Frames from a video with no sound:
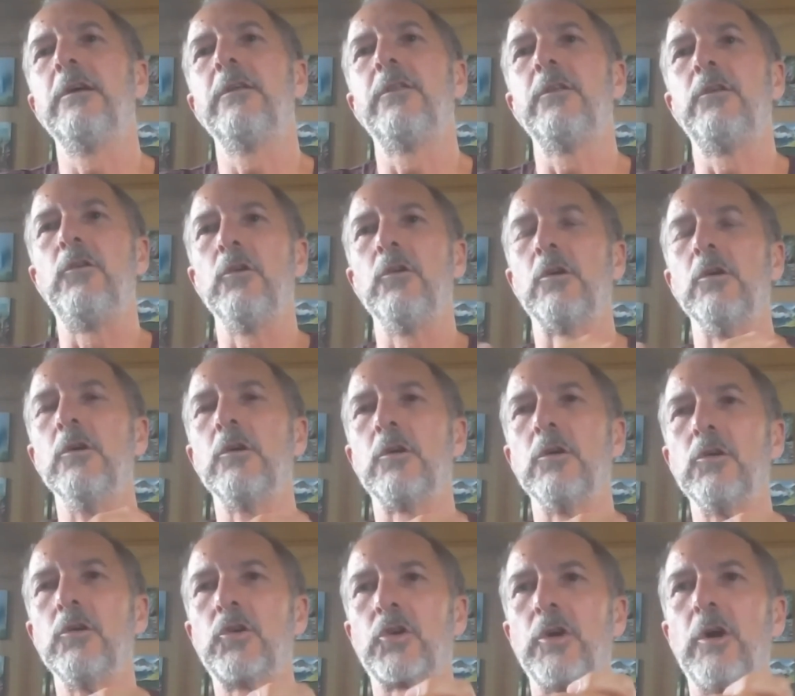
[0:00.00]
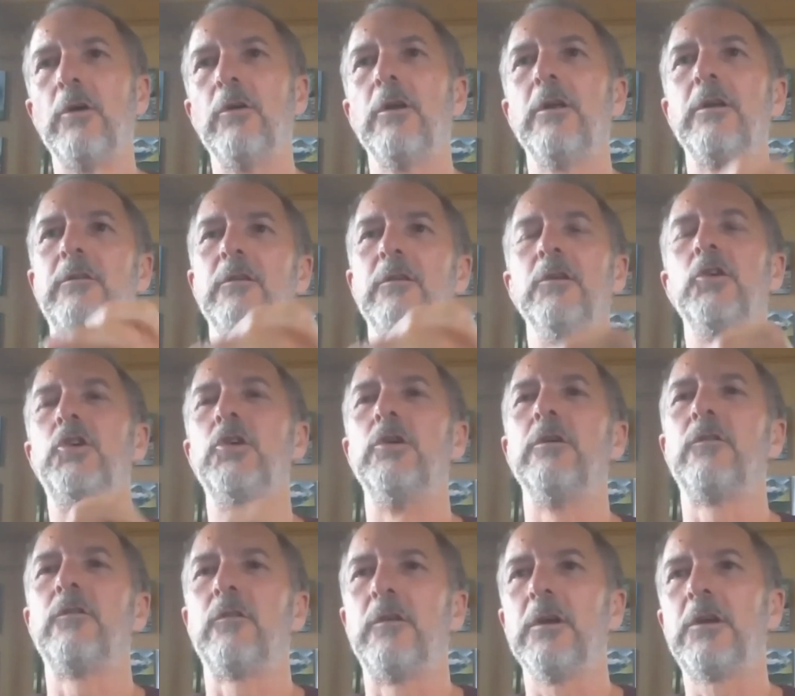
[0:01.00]
that you can control it in
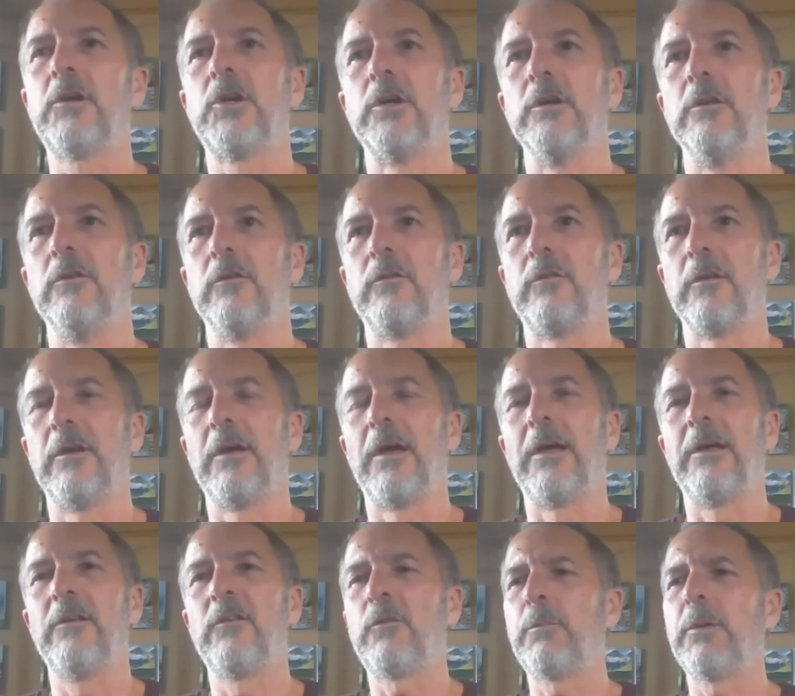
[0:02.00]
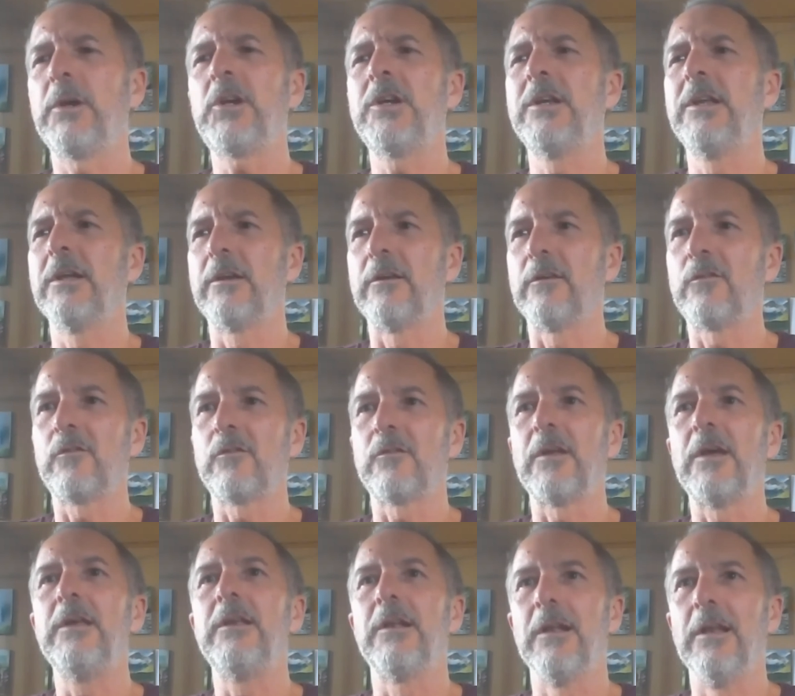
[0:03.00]
jurisdictions, especially at a
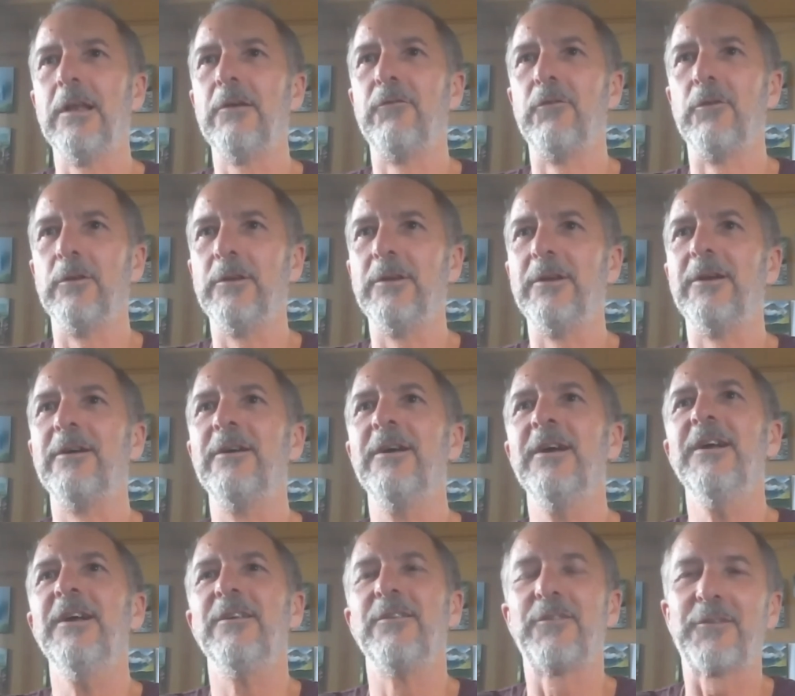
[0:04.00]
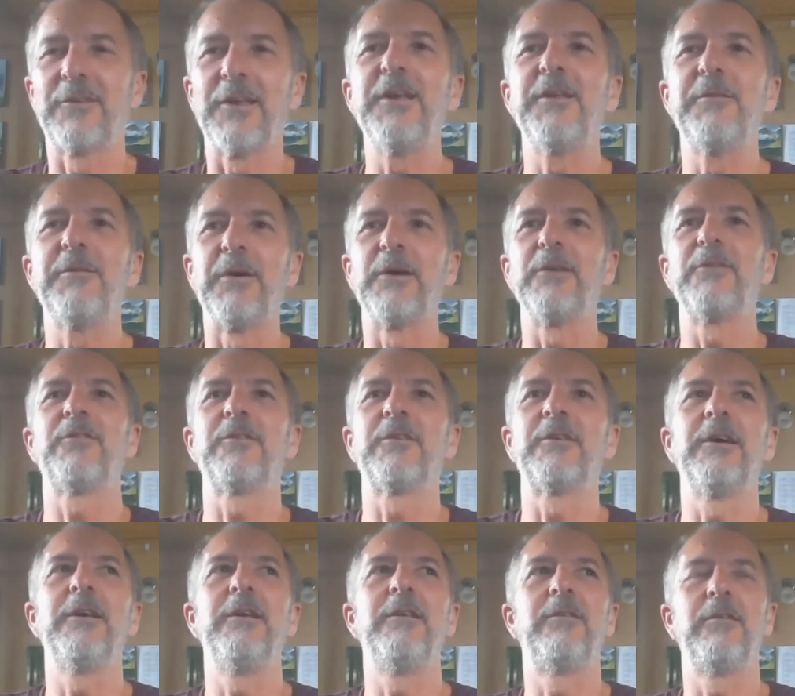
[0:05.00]
state level, state by
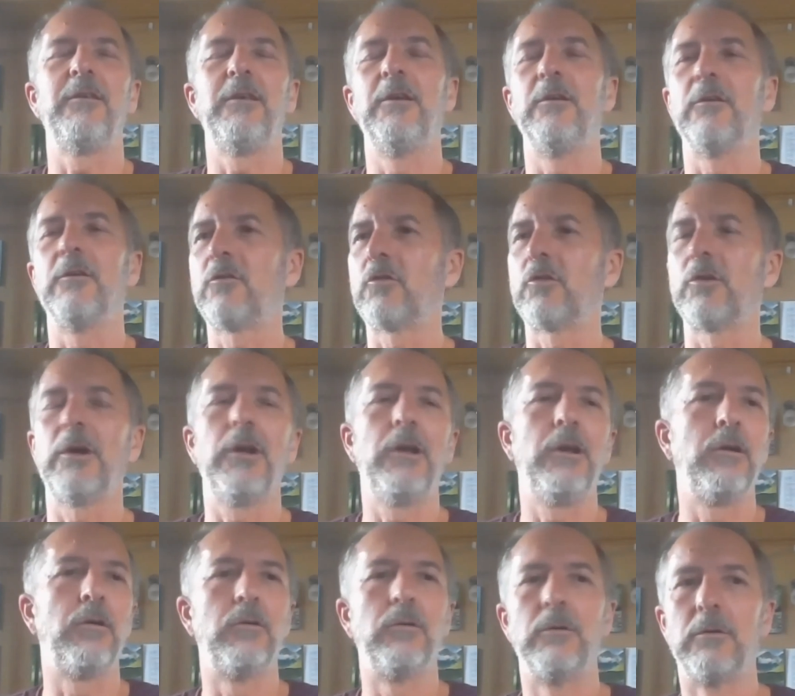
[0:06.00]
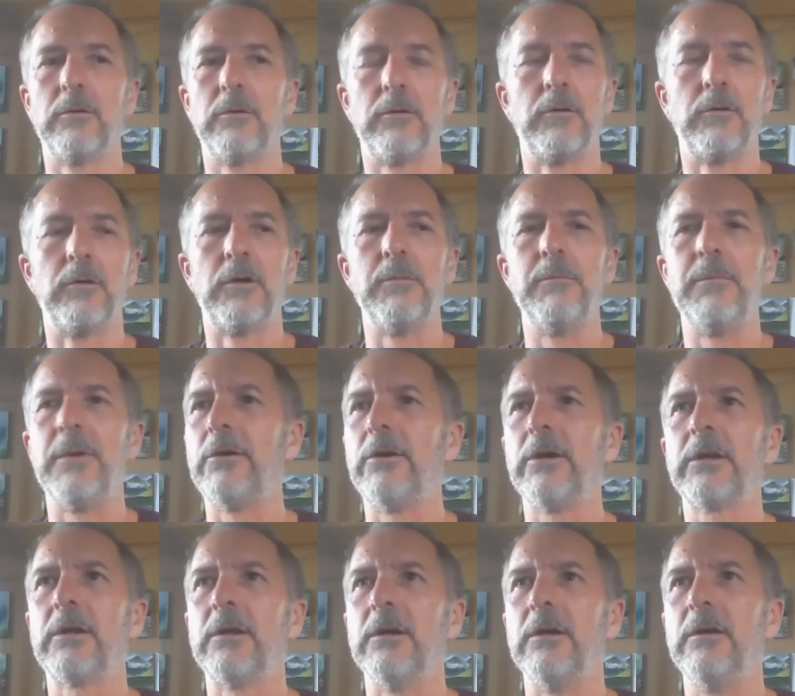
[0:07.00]
state in Australia or
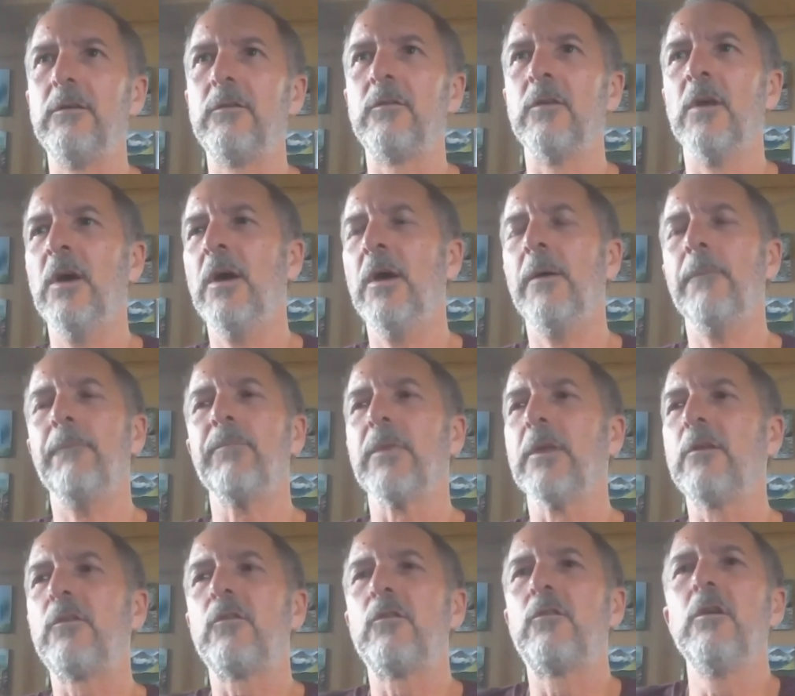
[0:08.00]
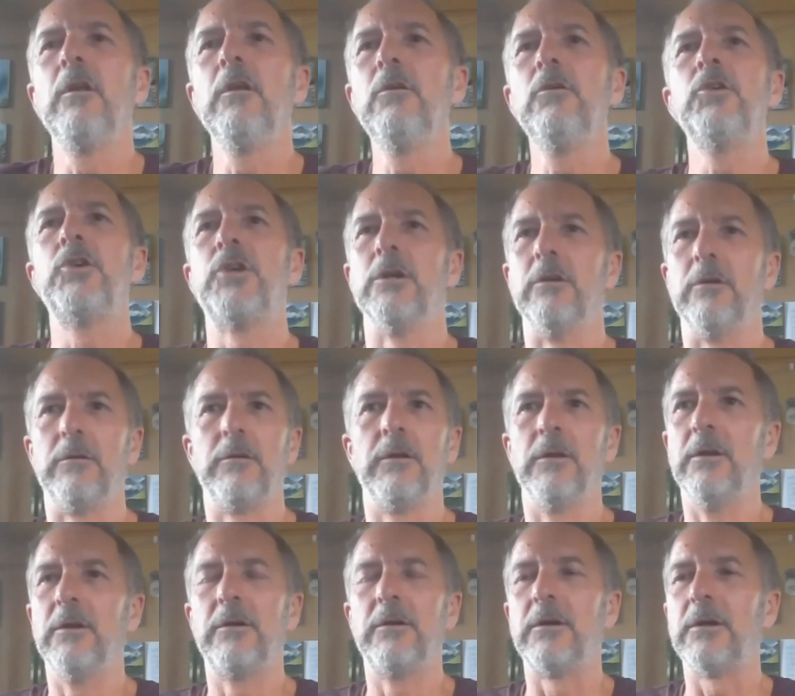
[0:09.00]
America, it's delusional,
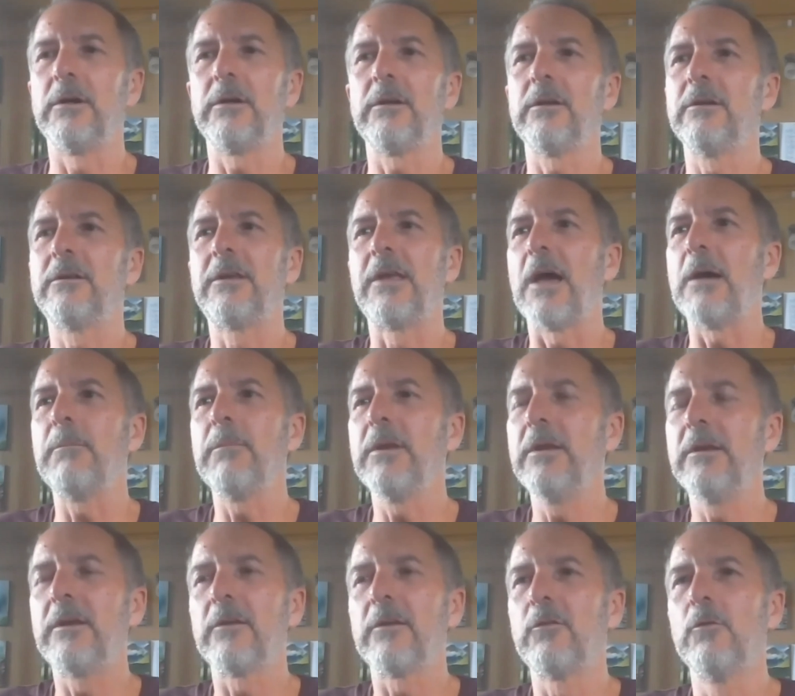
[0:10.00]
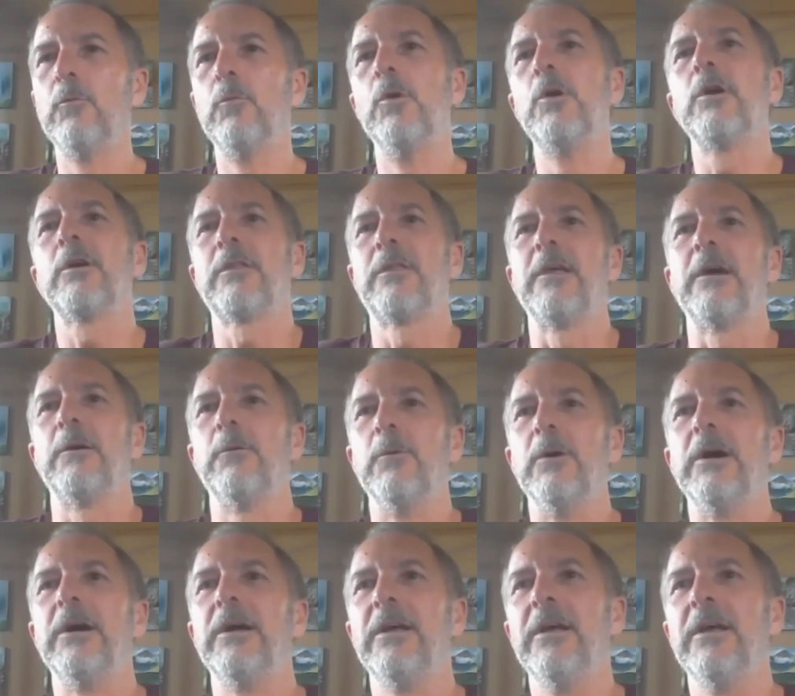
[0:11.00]
right? Gambling doesn't work that way.